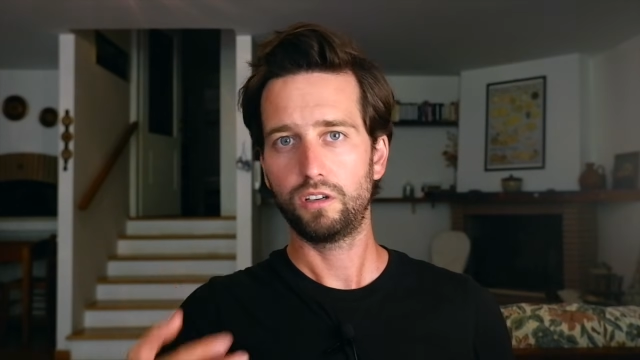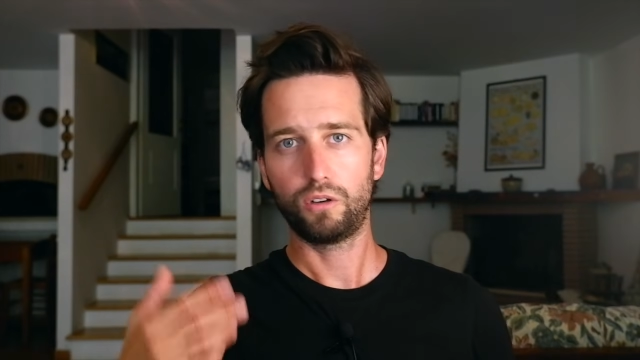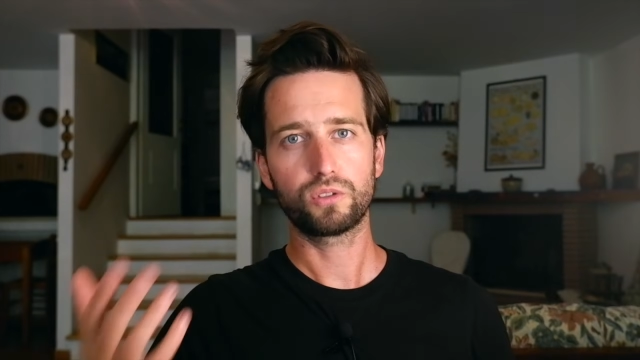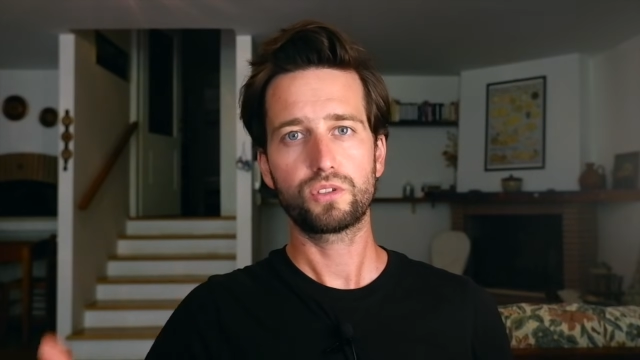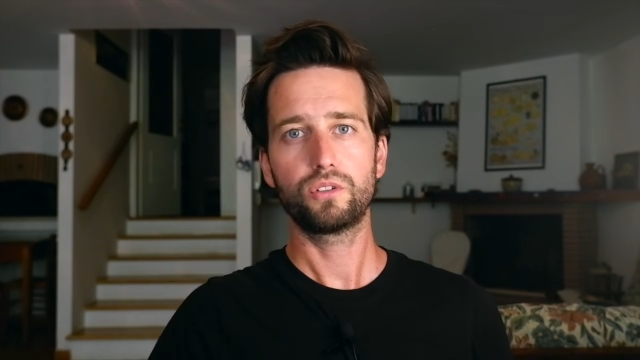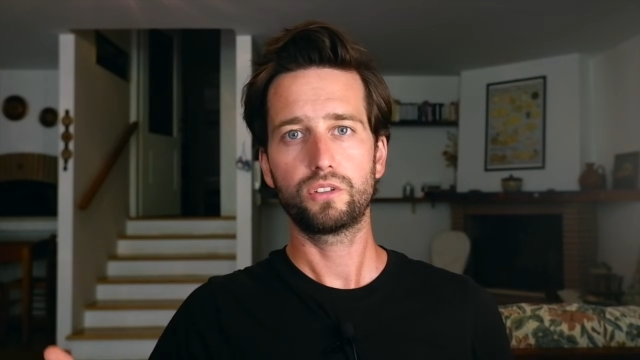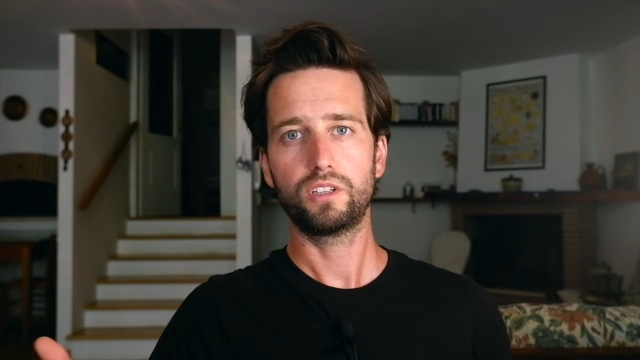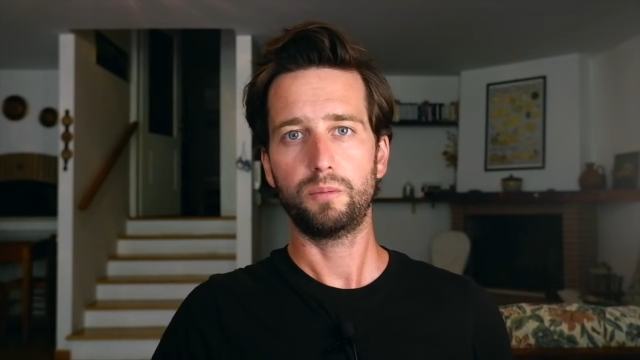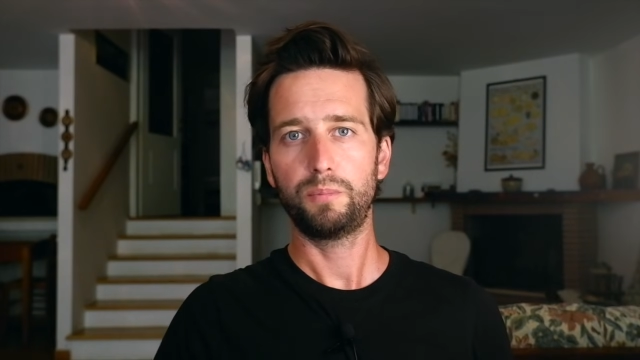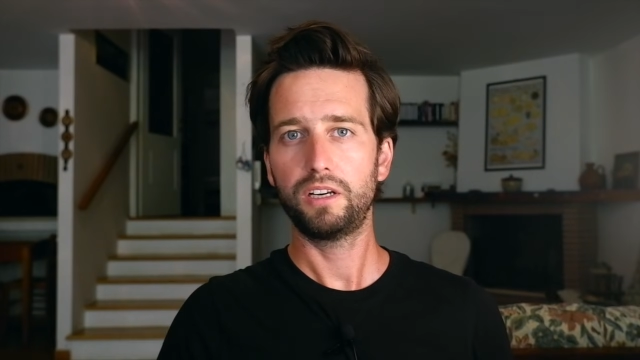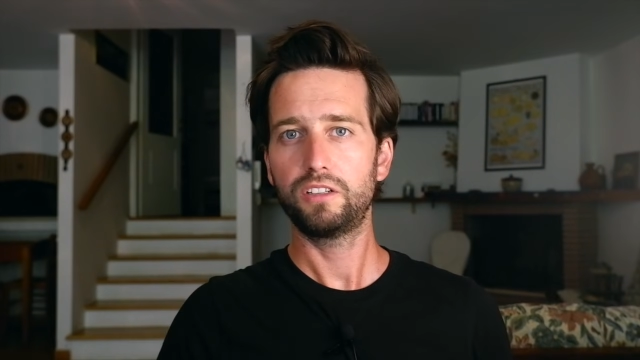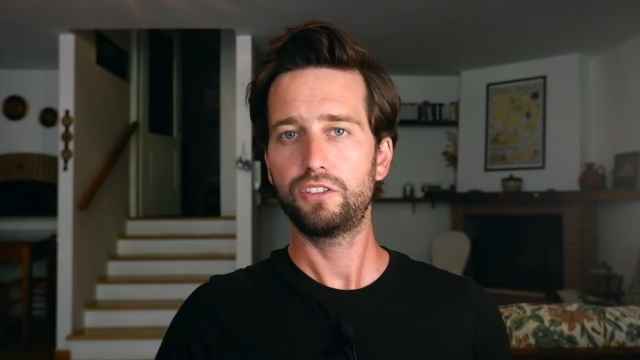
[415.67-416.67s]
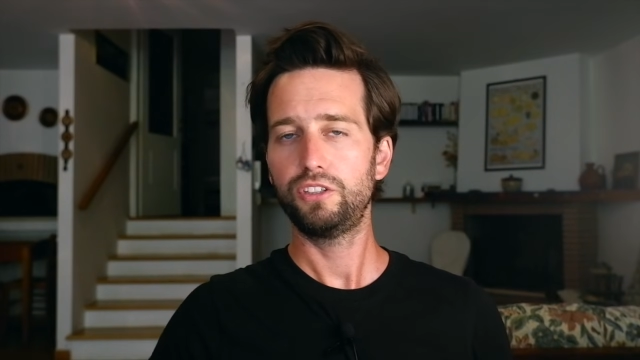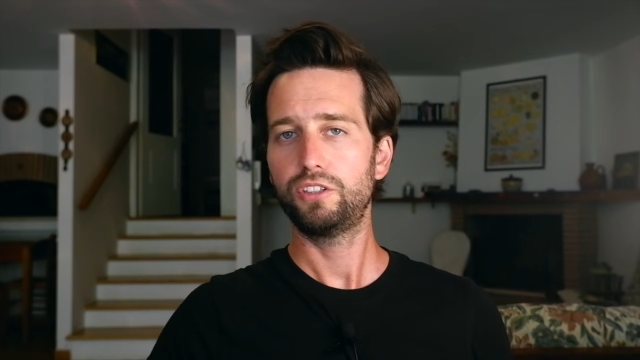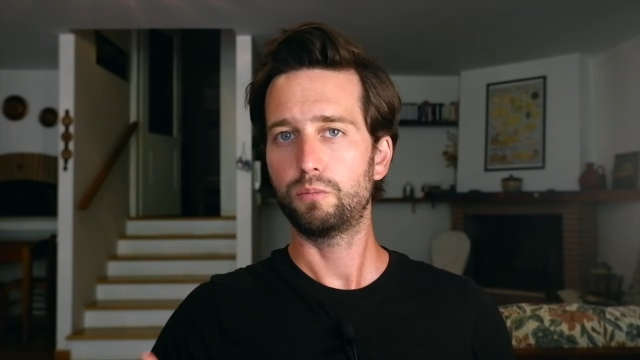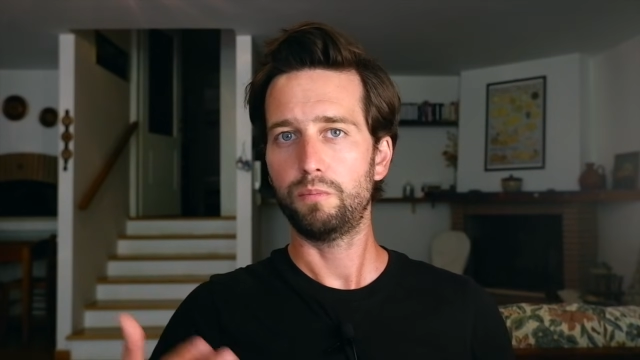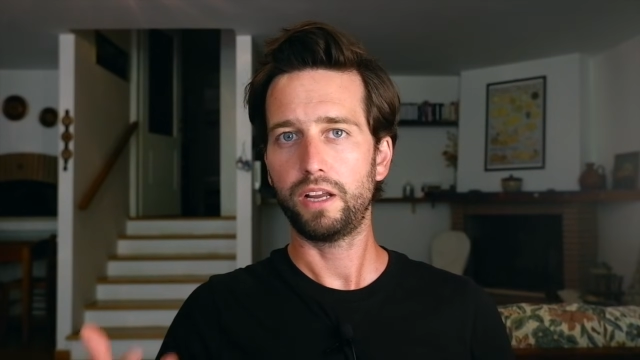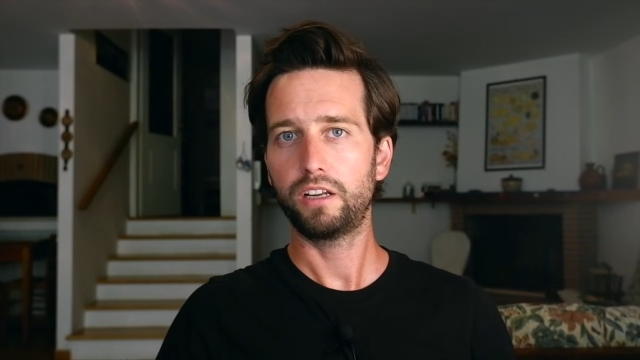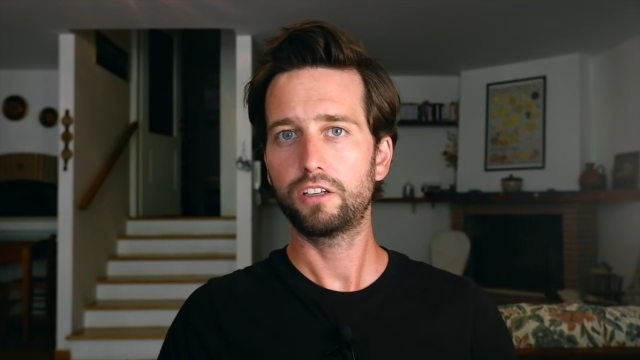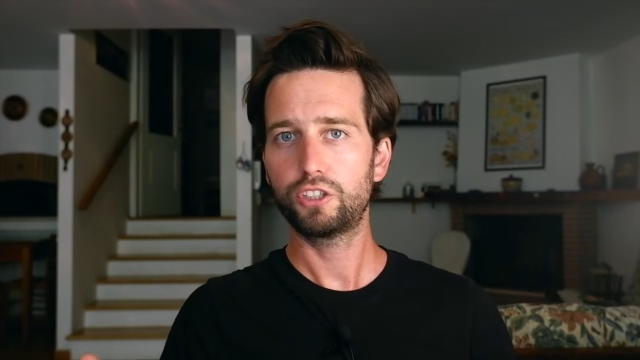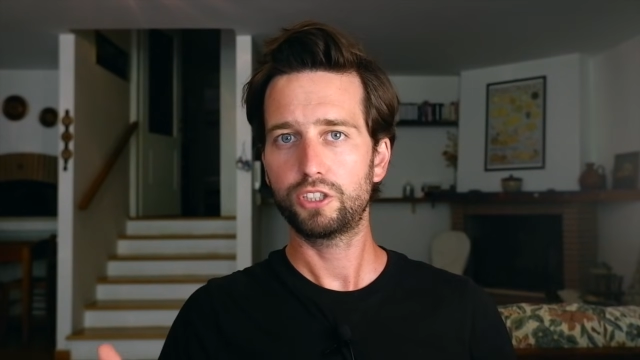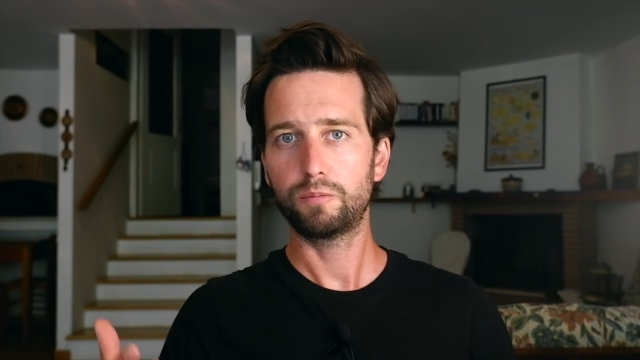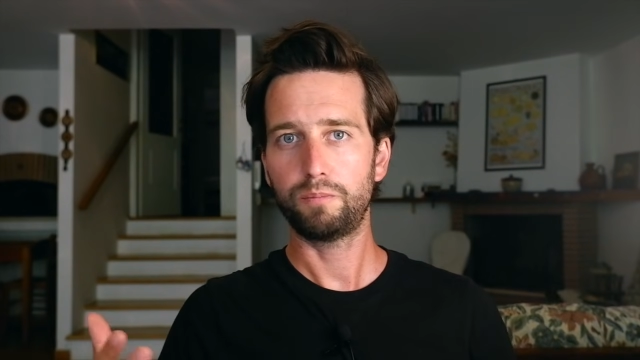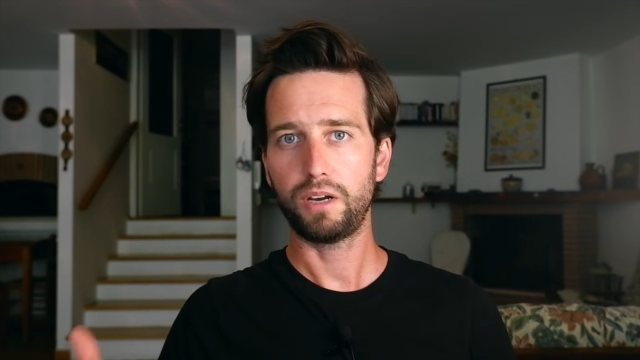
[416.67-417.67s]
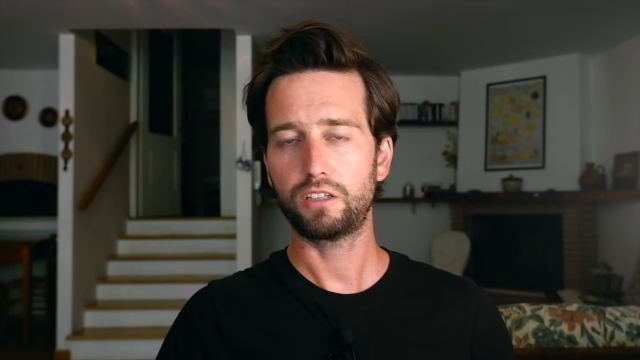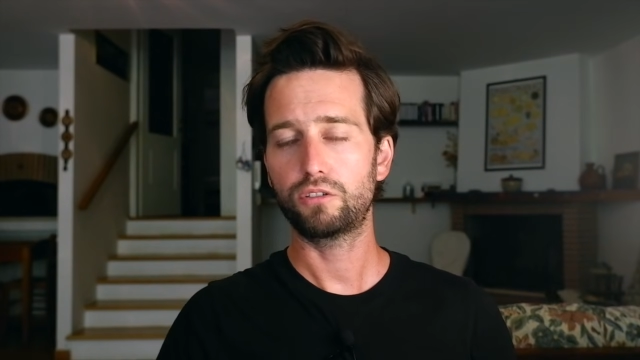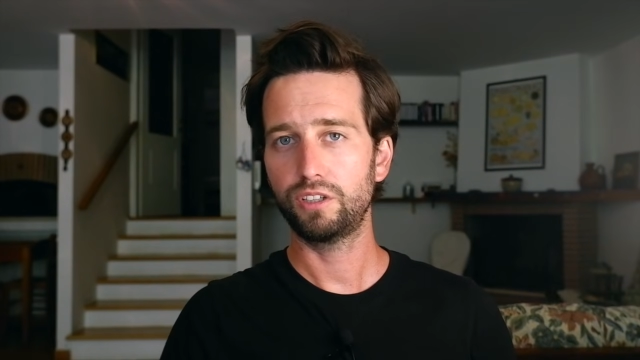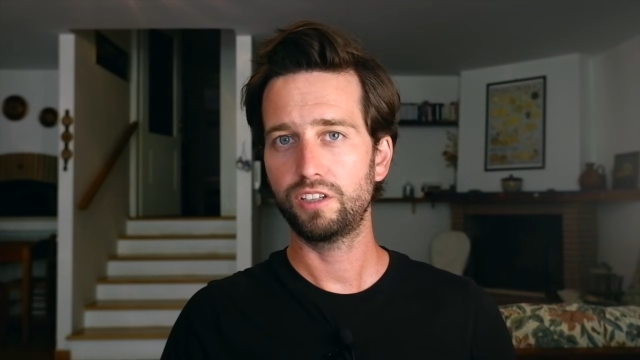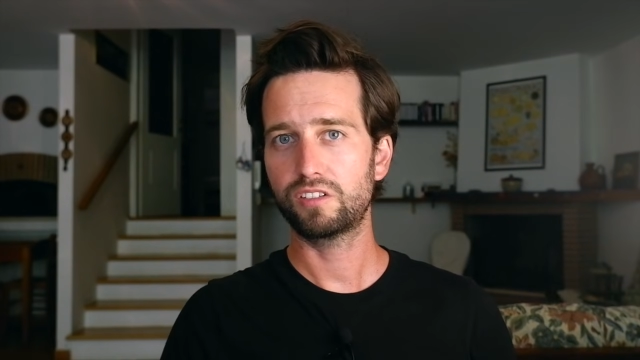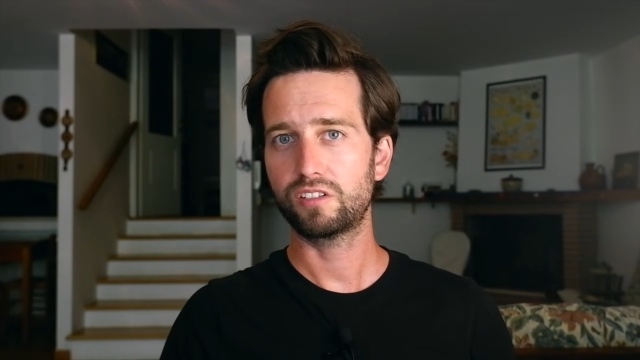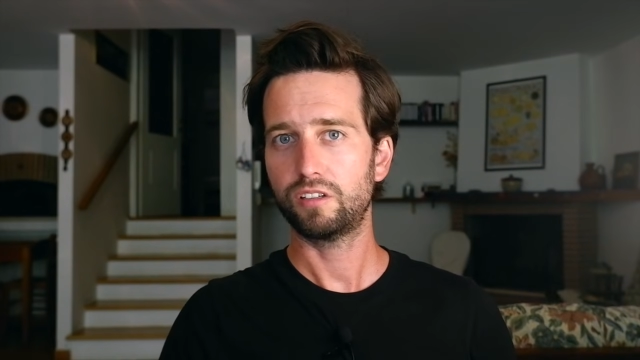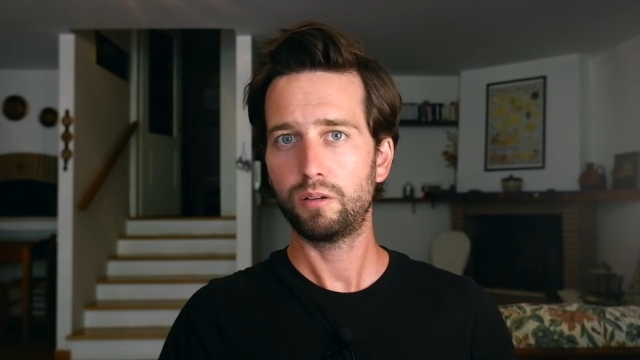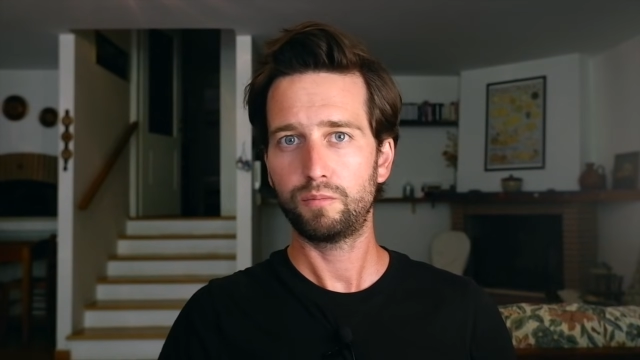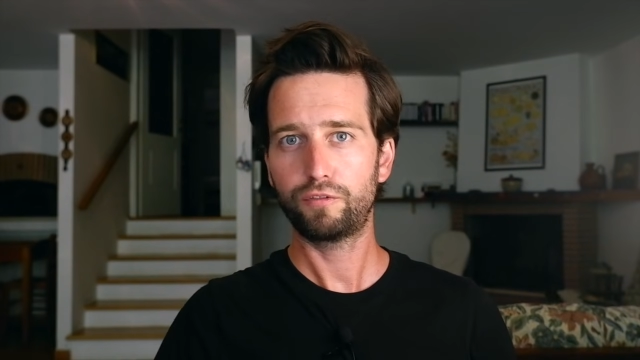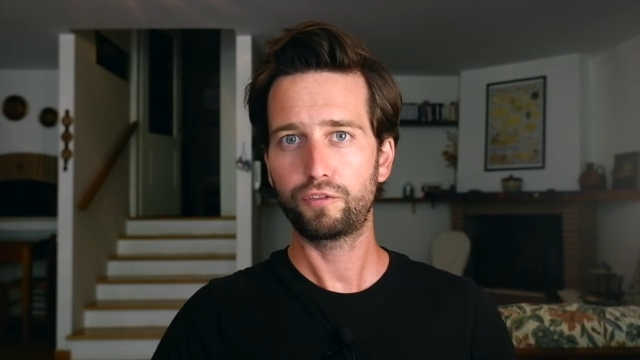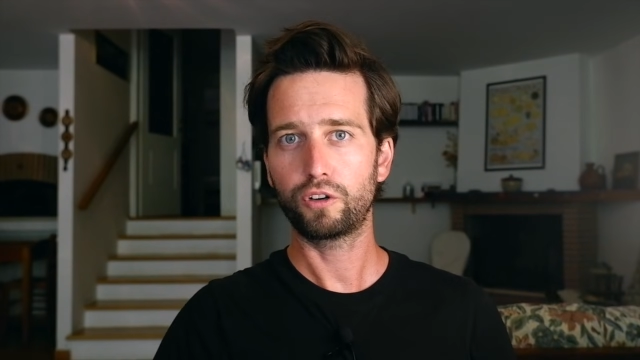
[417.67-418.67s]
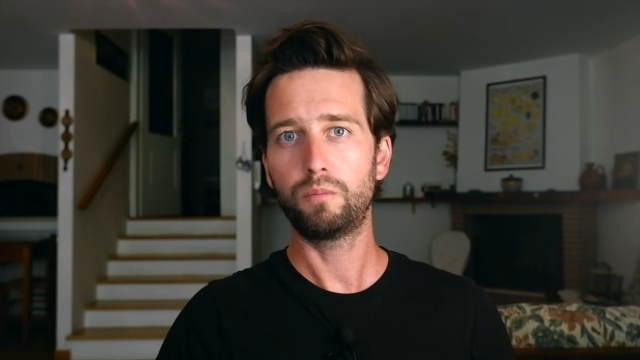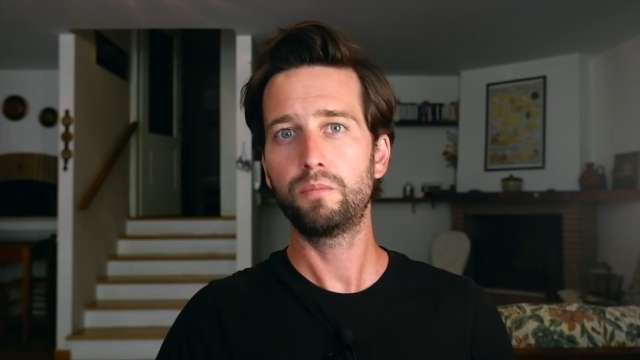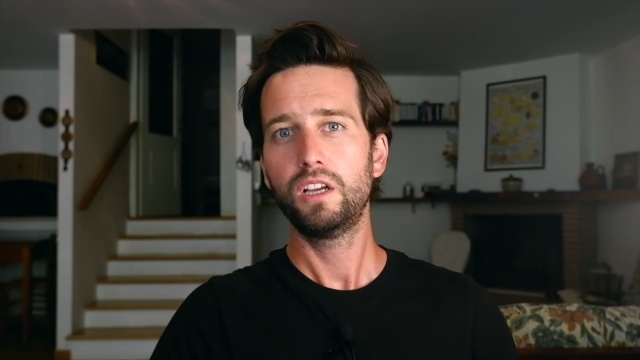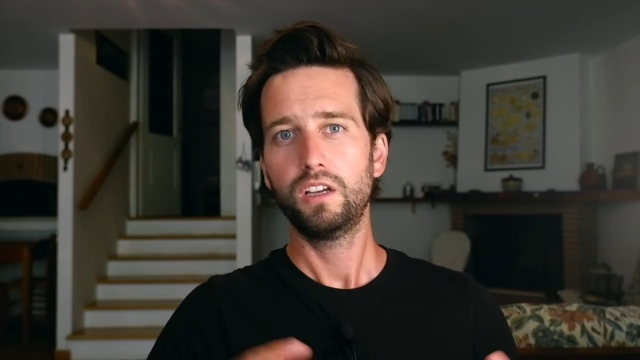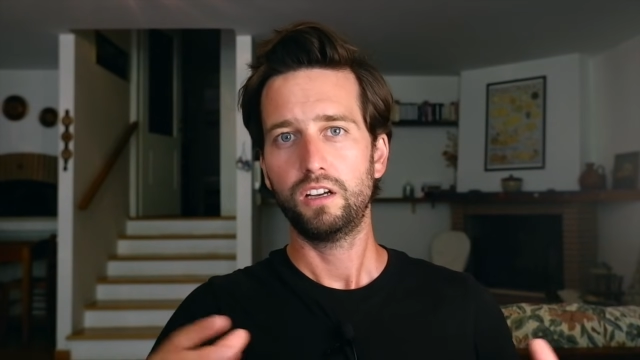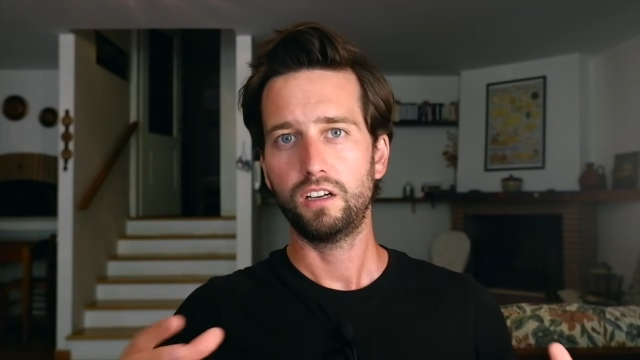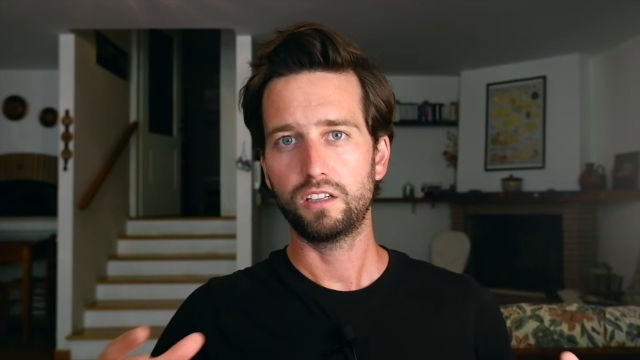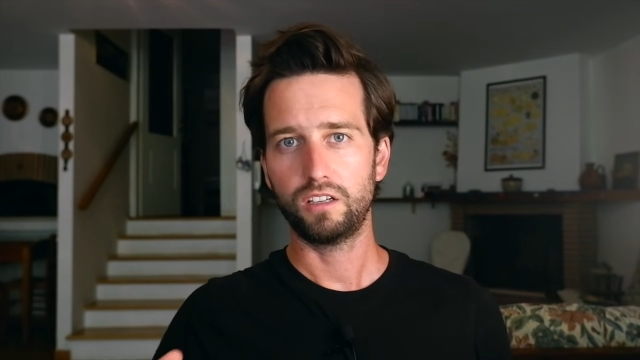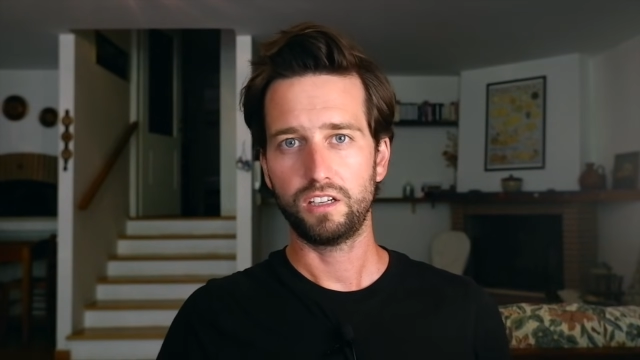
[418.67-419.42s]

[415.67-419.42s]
Also the ability to manage the batteries um, from a,